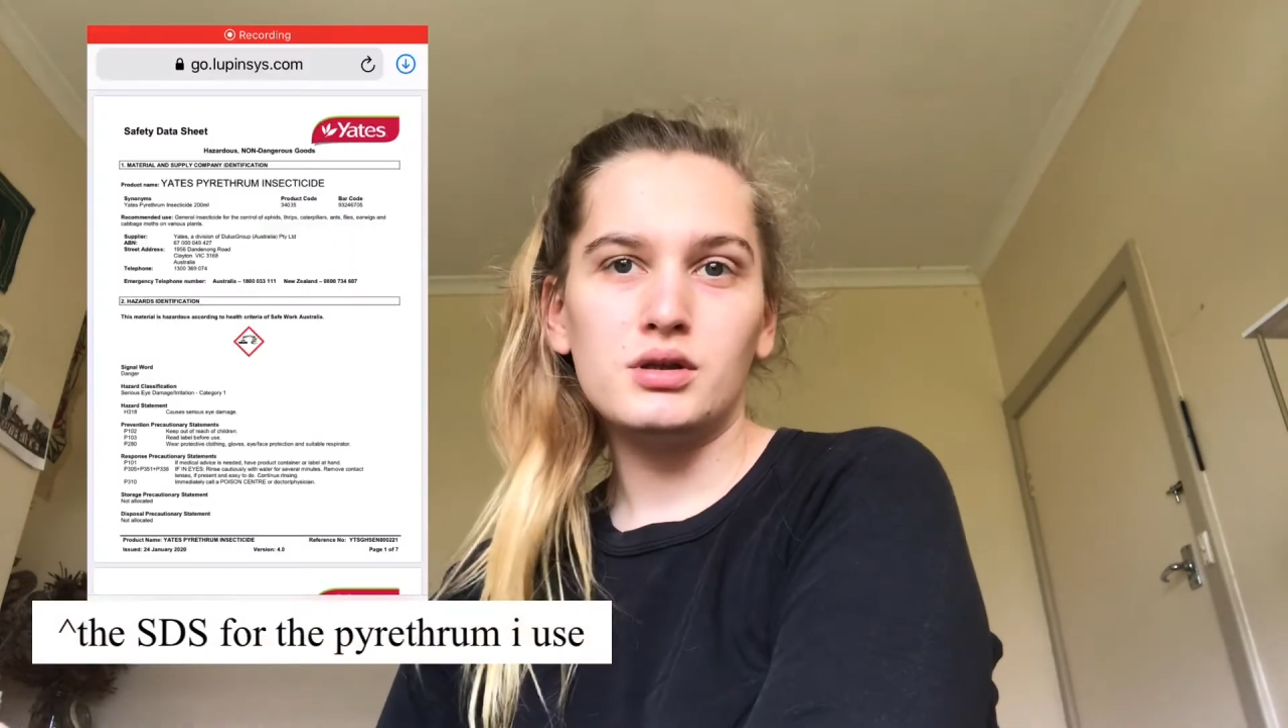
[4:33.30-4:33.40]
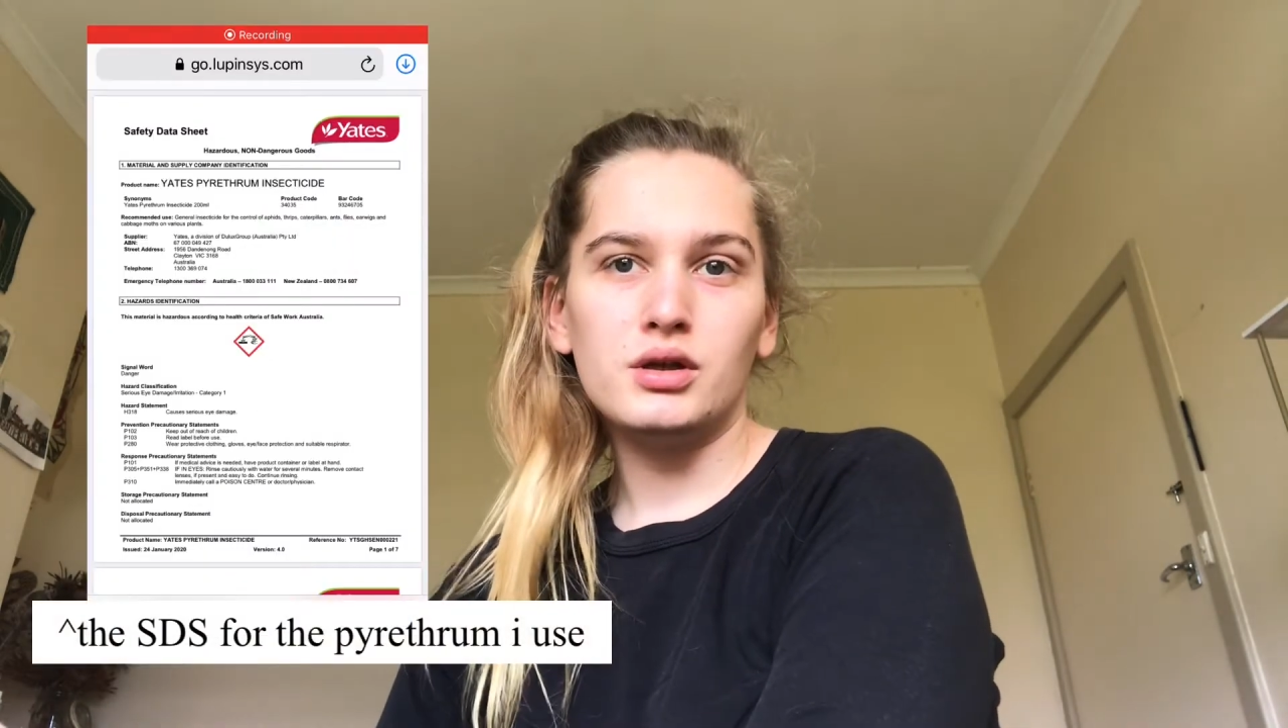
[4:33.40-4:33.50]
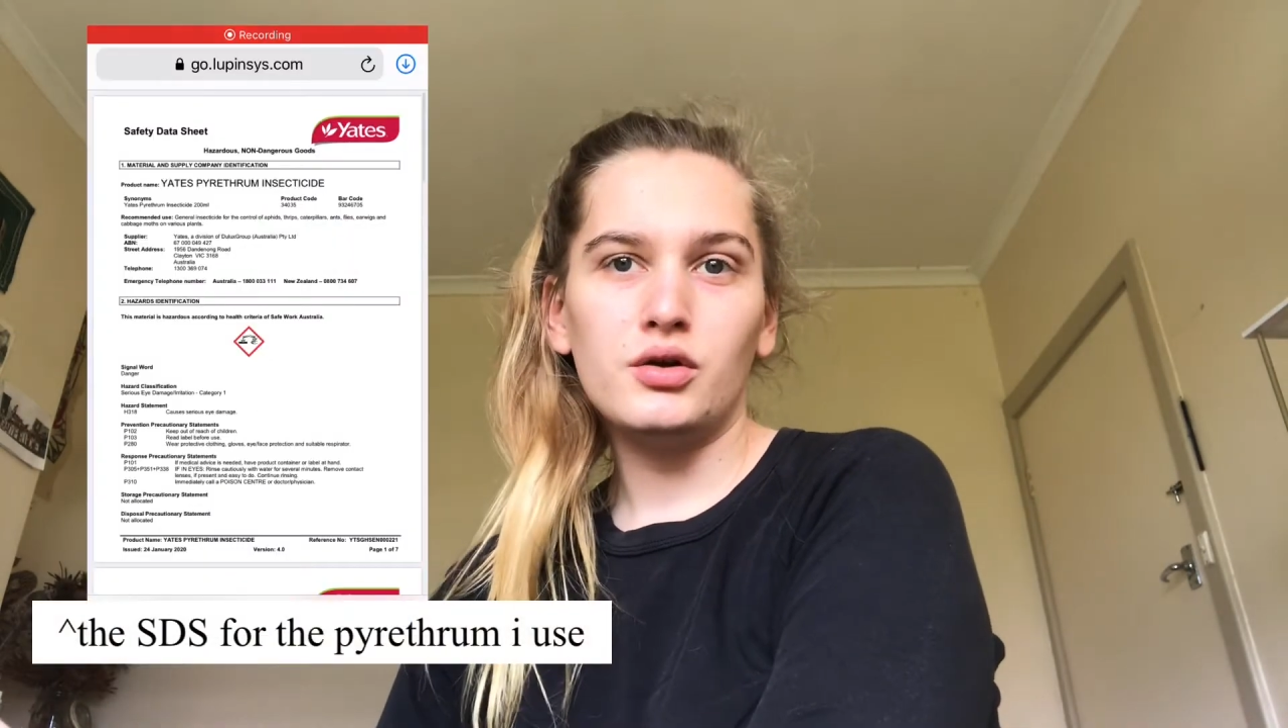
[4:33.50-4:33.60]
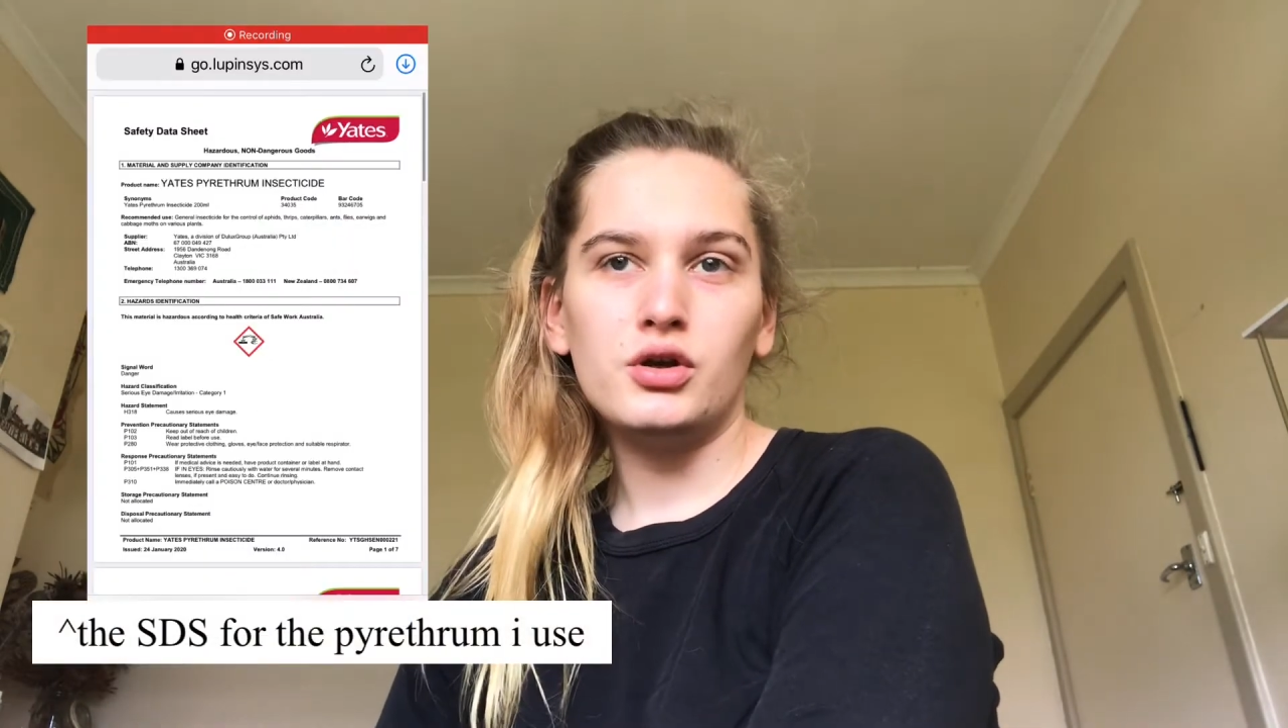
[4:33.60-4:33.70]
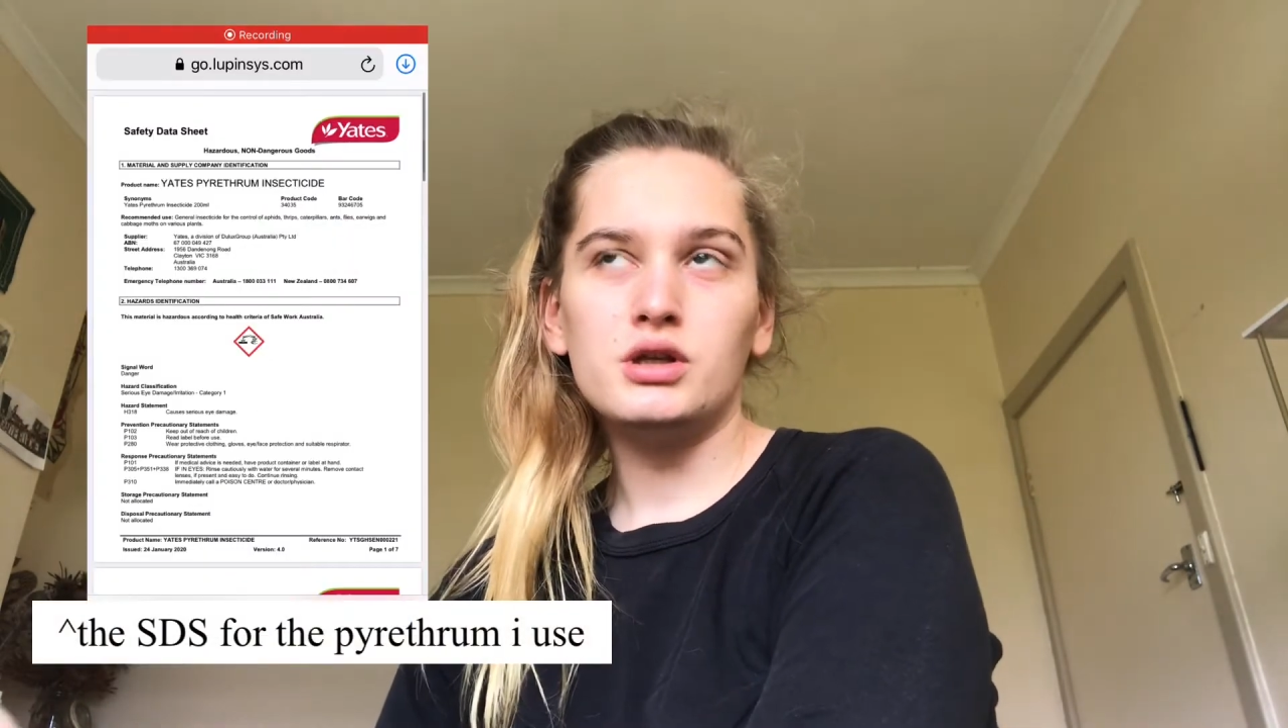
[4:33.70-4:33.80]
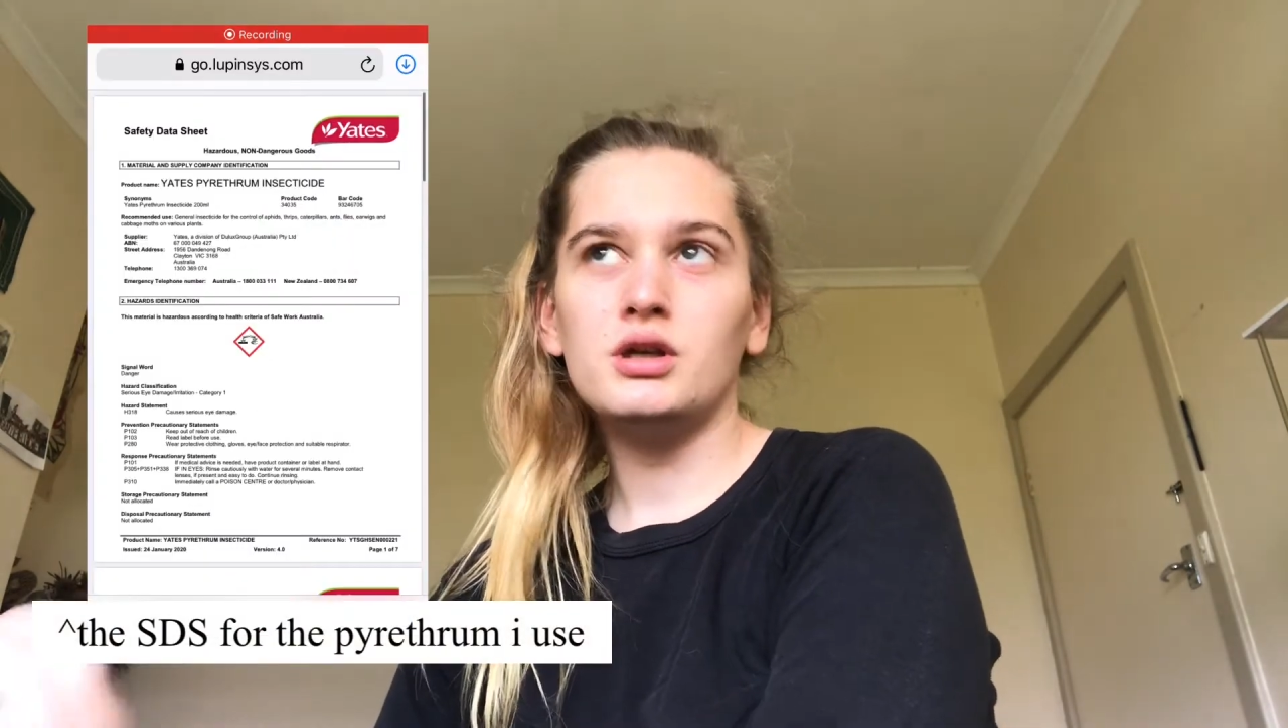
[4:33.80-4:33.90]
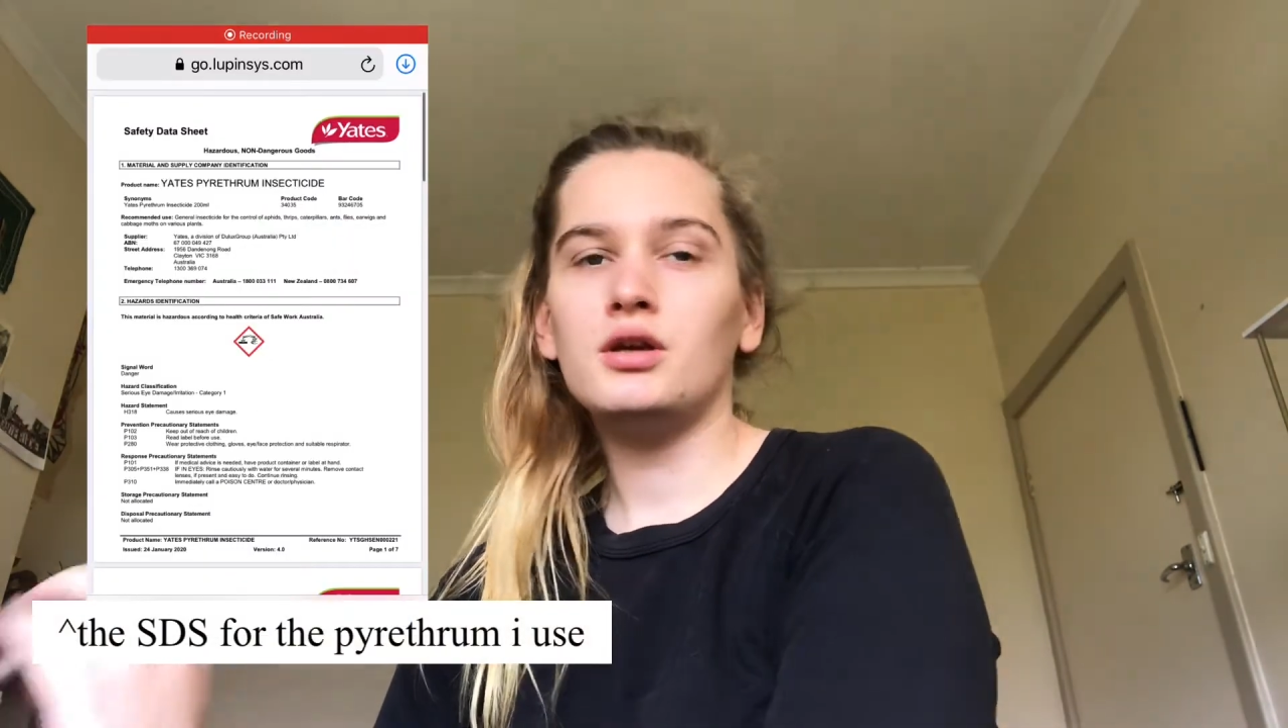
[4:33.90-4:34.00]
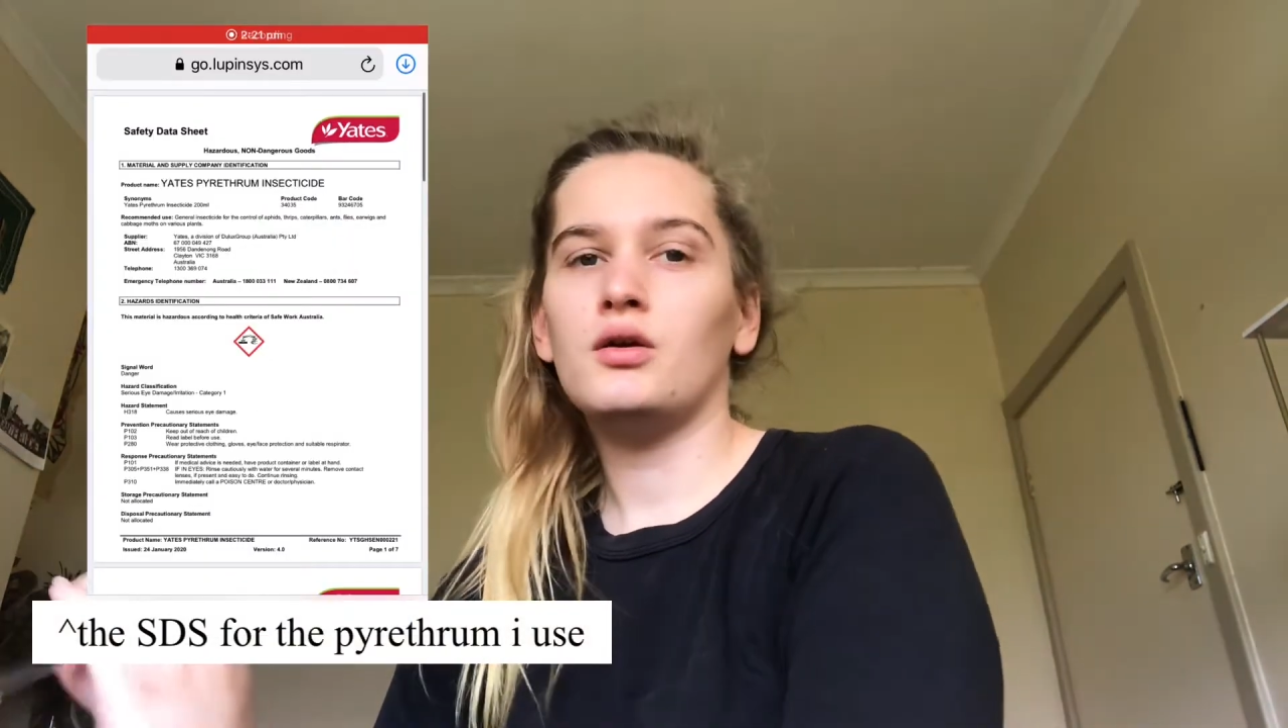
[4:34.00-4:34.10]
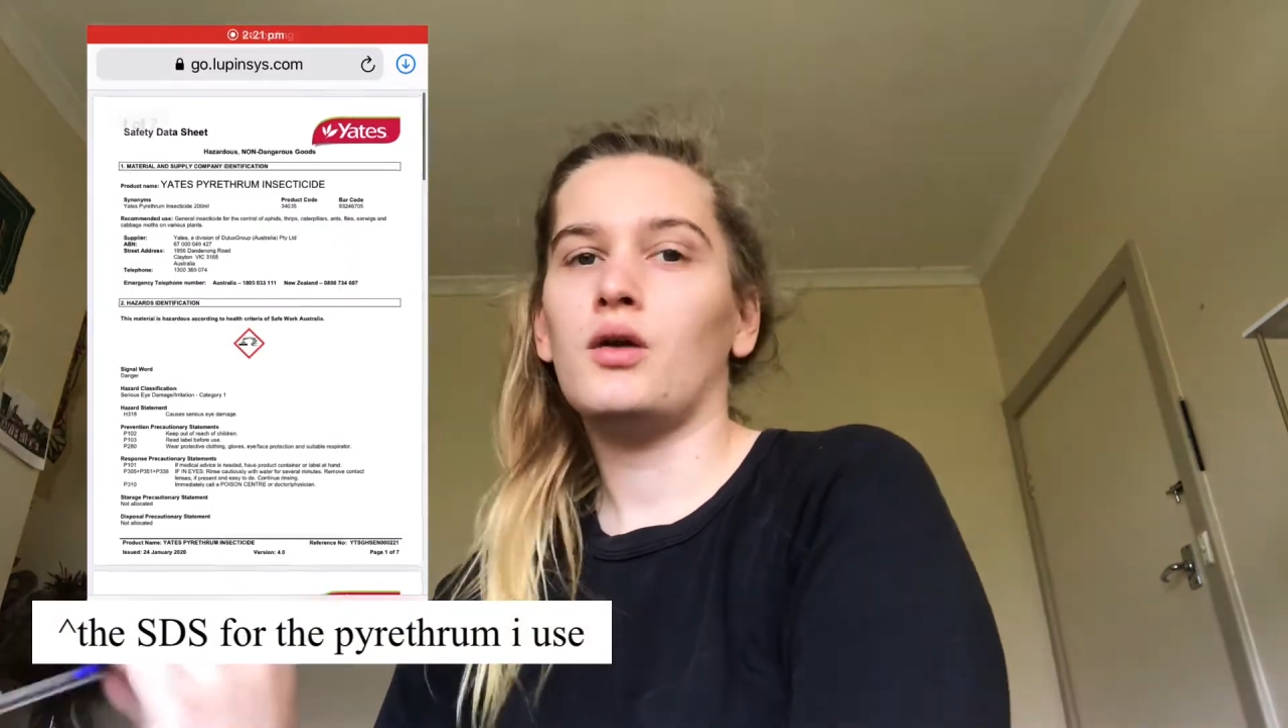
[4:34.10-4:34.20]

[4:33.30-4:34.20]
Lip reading: that you're using,